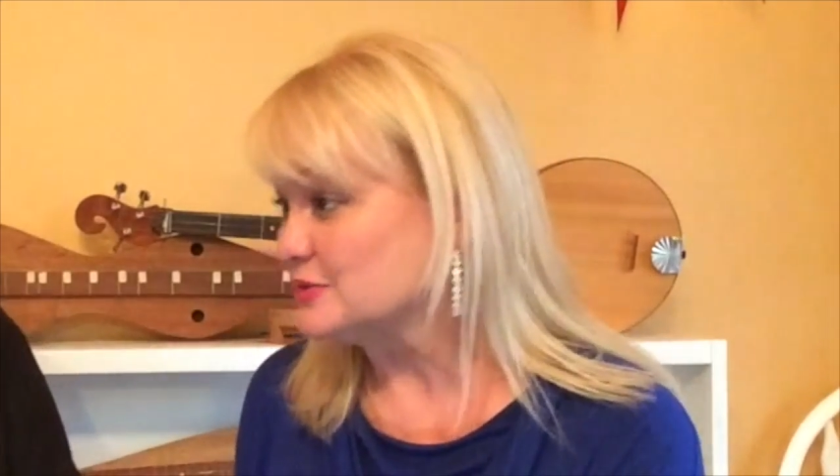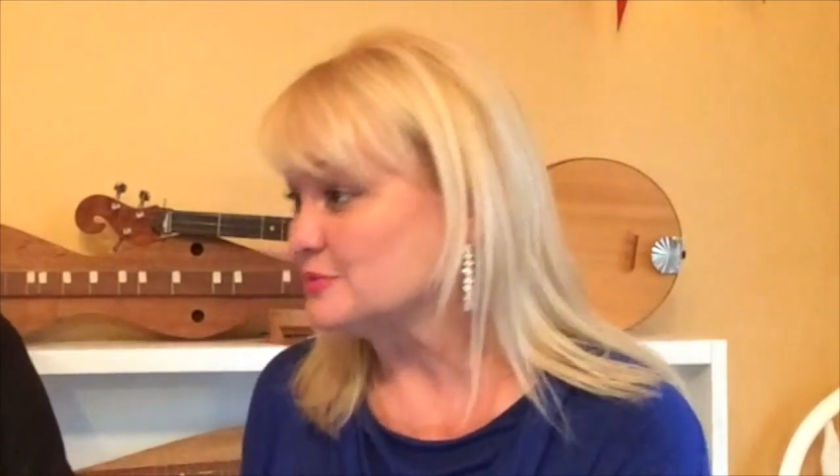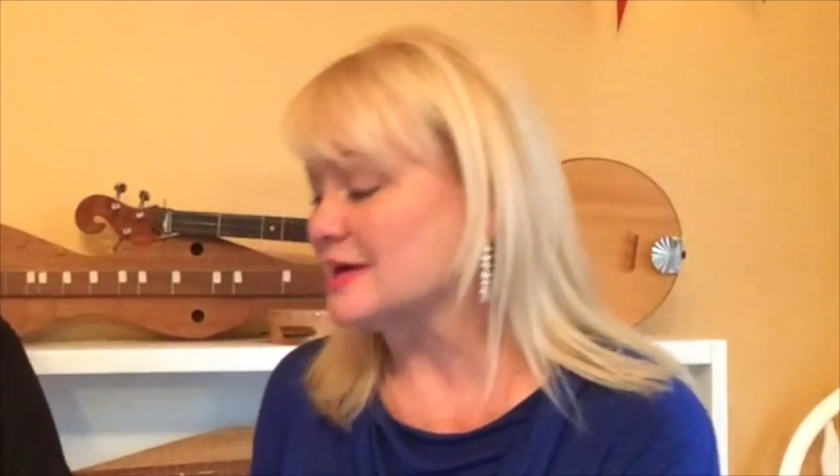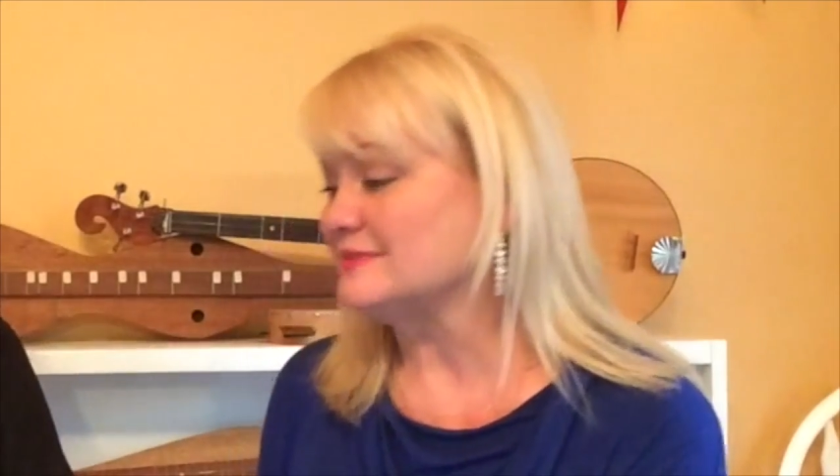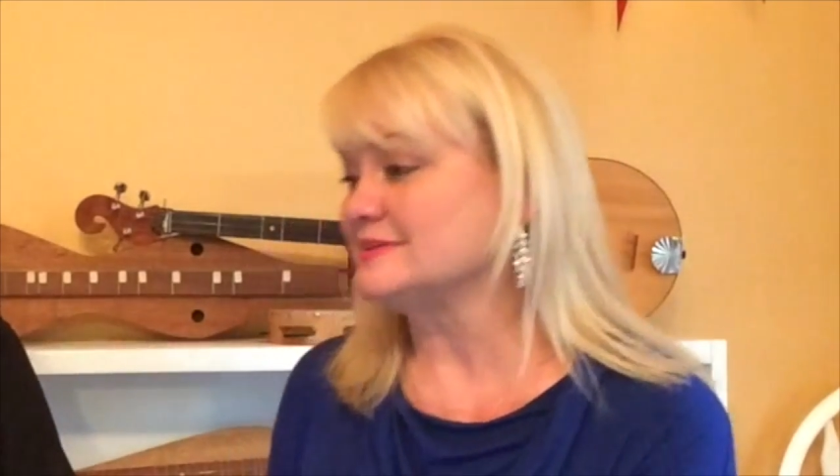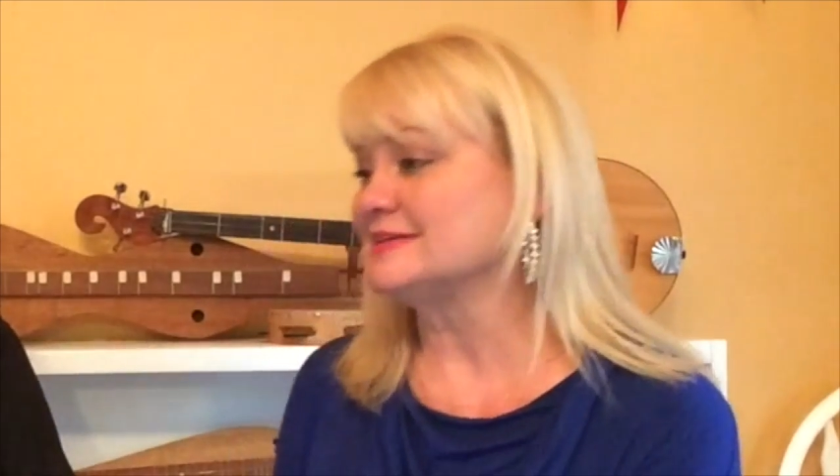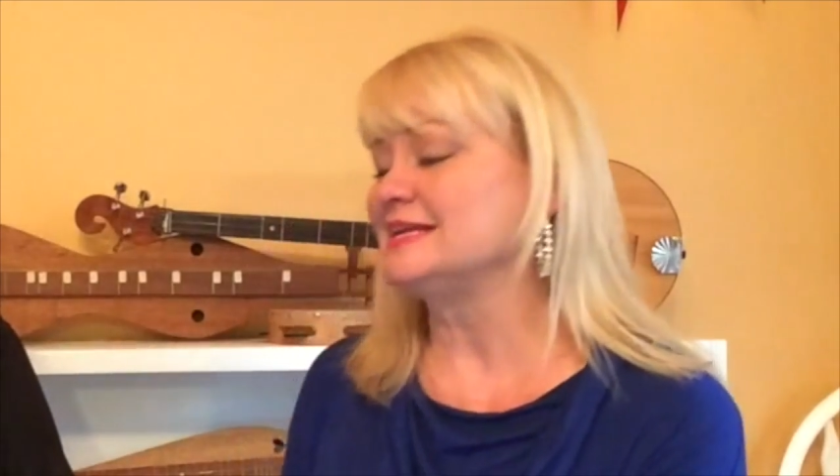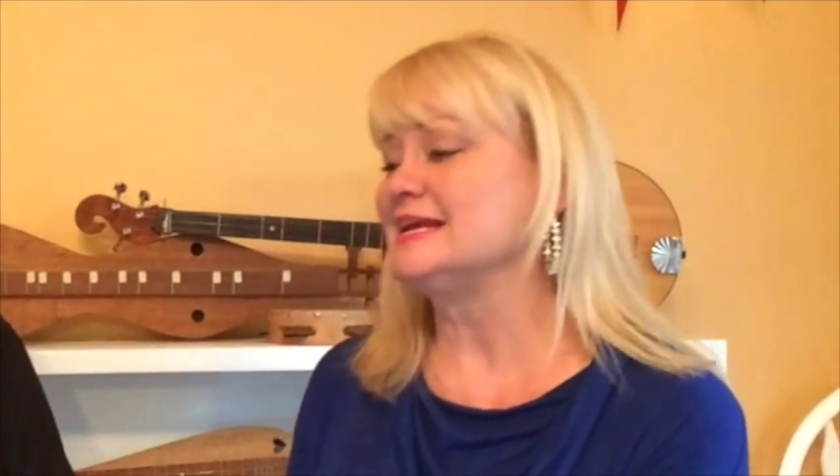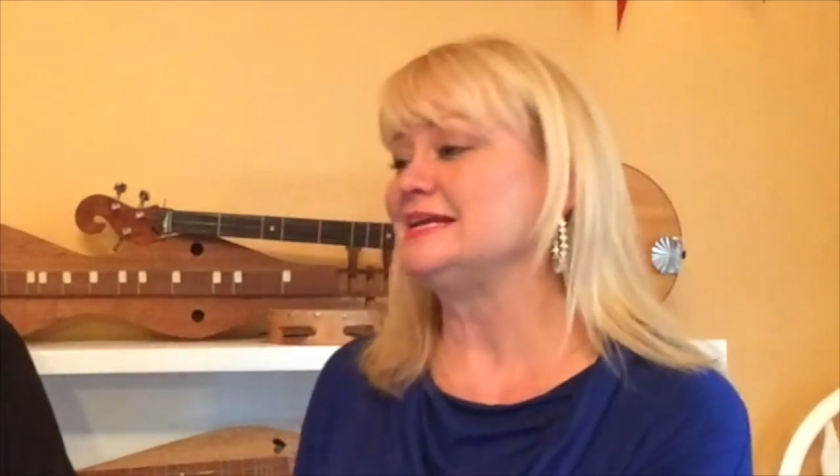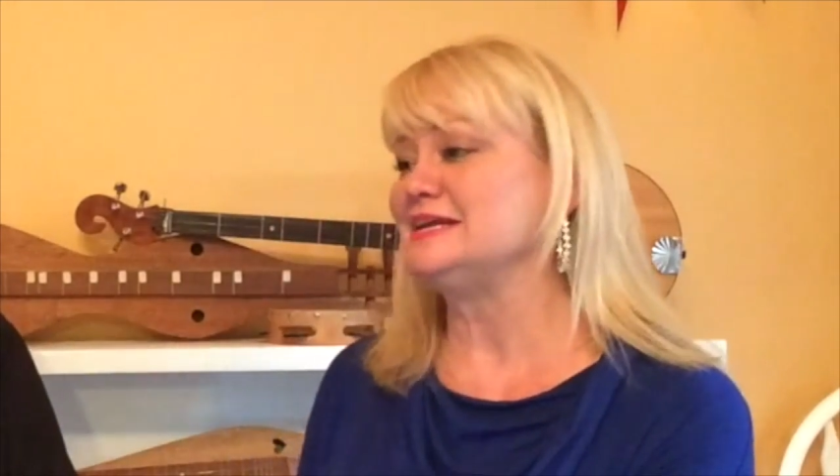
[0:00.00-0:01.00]
you arrived at the
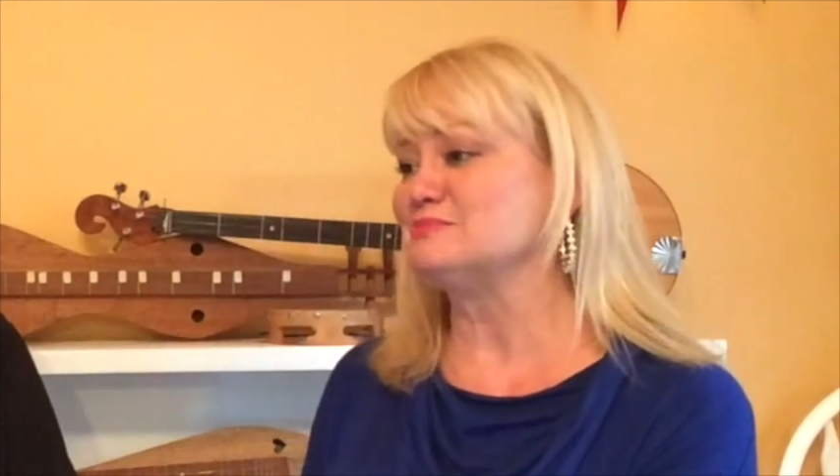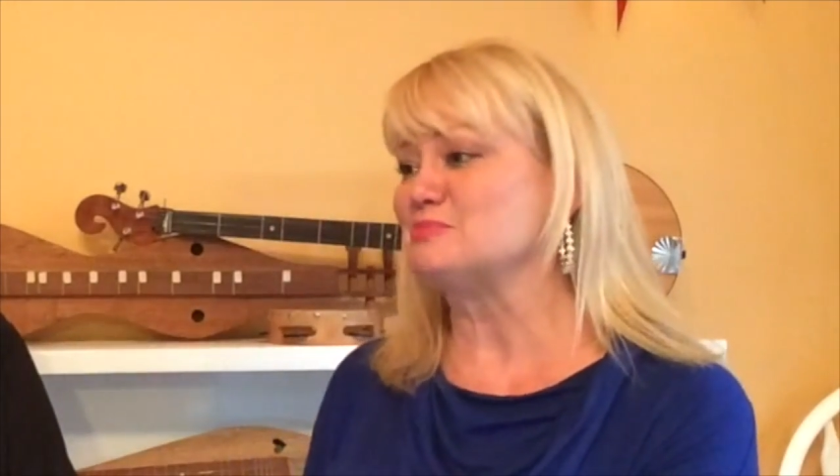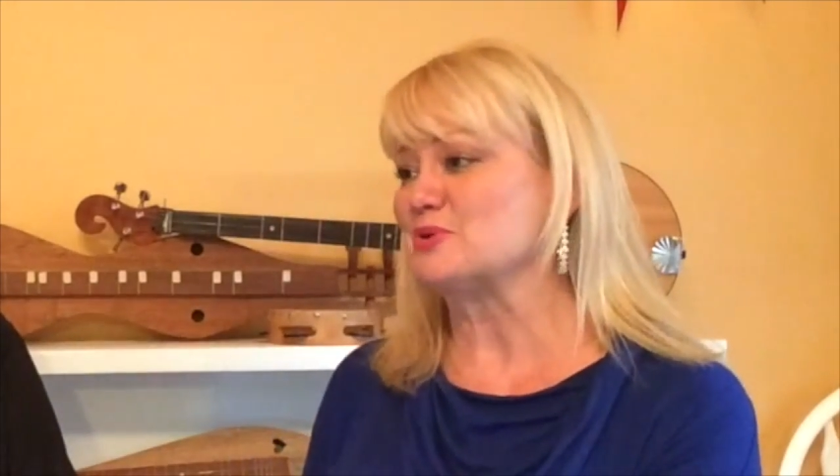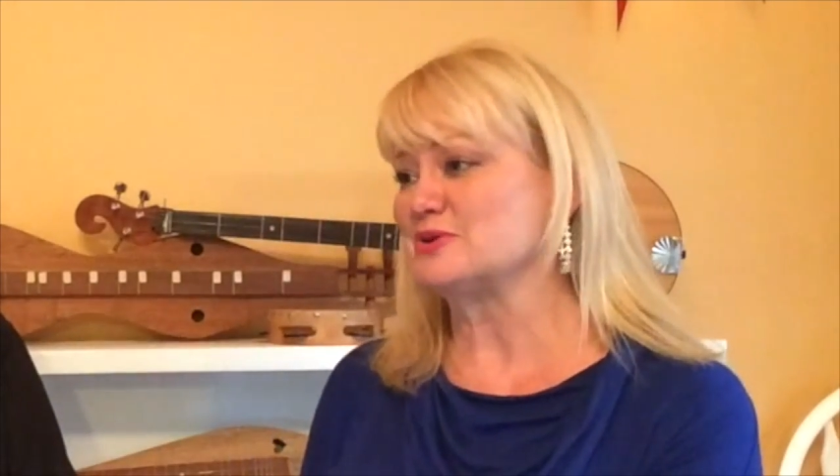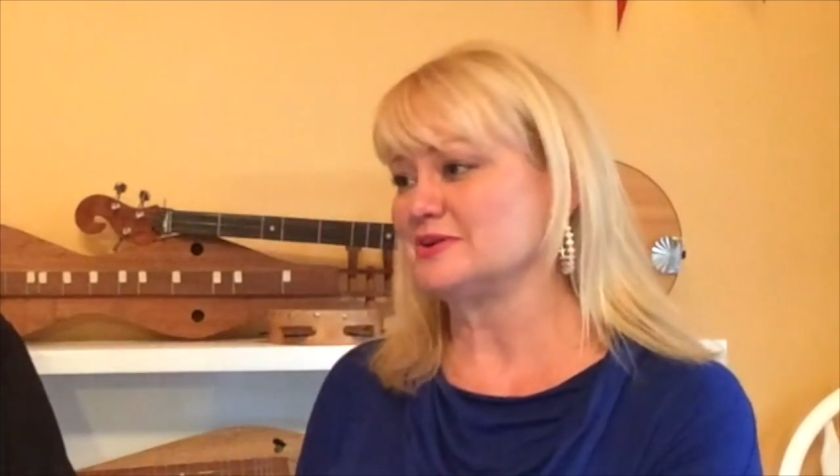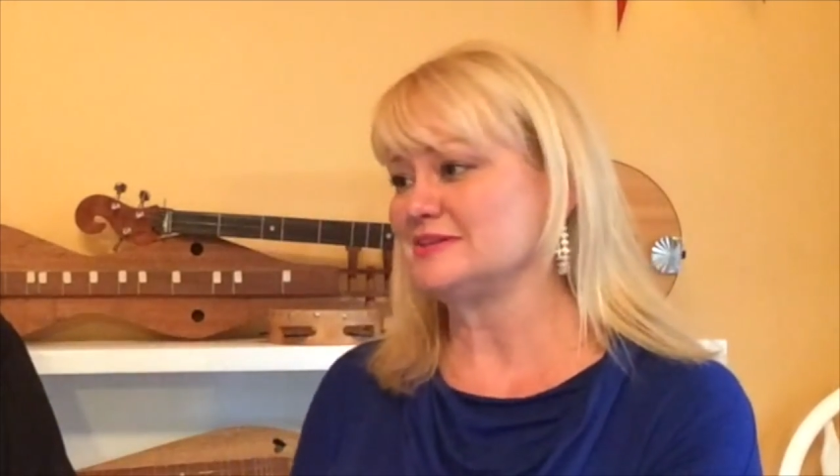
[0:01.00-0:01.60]
Canadian border